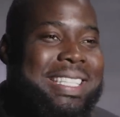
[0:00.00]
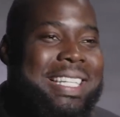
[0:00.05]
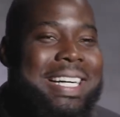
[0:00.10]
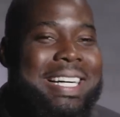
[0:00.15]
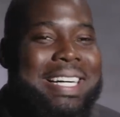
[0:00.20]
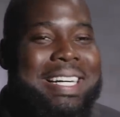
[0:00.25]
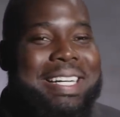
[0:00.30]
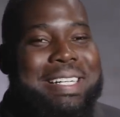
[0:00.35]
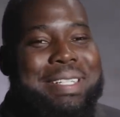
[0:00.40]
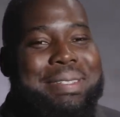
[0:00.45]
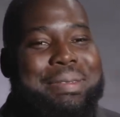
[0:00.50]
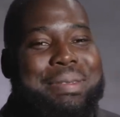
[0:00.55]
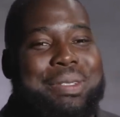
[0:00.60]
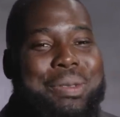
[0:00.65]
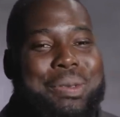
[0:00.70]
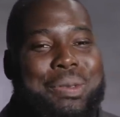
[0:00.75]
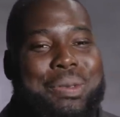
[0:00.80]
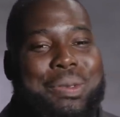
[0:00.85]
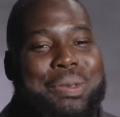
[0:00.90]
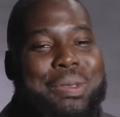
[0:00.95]
uh,
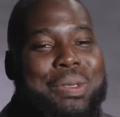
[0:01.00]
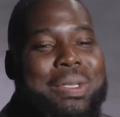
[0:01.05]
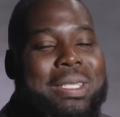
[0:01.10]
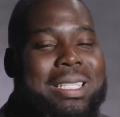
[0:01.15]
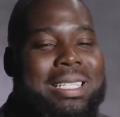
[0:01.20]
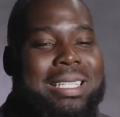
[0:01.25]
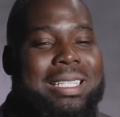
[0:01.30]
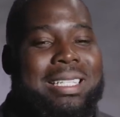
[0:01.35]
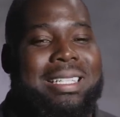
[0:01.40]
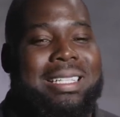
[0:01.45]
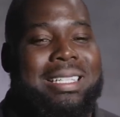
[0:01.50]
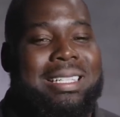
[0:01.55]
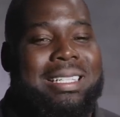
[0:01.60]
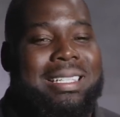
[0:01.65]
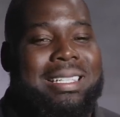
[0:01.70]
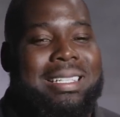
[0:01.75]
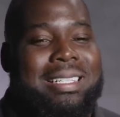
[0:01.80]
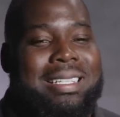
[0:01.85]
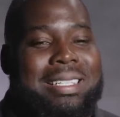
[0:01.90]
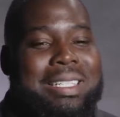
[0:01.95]
who
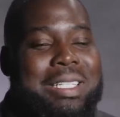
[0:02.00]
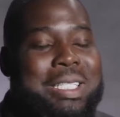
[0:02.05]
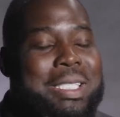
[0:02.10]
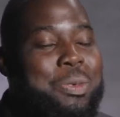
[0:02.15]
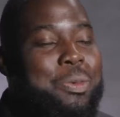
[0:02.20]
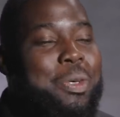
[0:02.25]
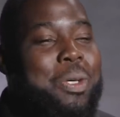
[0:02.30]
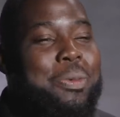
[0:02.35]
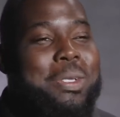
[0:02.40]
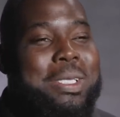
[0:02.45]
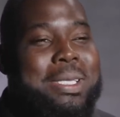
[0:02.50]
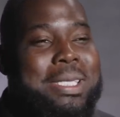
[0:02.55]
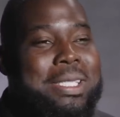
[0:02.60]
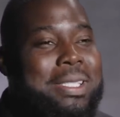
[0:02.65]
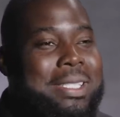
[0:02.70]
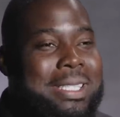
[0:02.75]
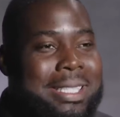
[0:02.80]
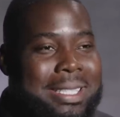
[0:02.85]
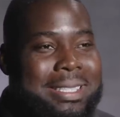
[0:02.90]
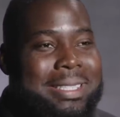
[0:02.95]
is one
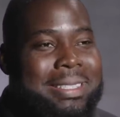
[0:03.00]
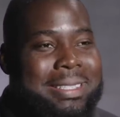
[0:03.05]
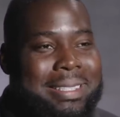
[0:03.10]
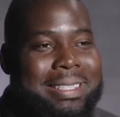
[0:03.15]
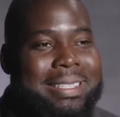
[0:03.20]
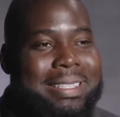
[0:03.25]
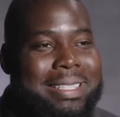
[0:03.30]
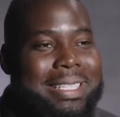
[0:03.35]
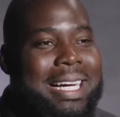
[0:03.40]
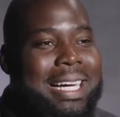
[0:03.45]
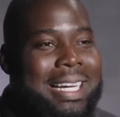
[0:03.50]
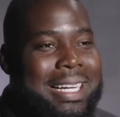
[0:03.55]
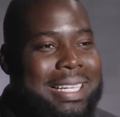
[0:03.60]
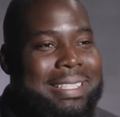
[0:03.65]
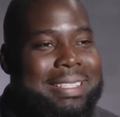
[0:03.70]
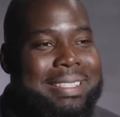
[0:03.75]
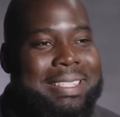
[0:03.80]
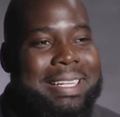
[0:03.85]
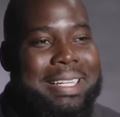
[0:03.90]
resilient guy.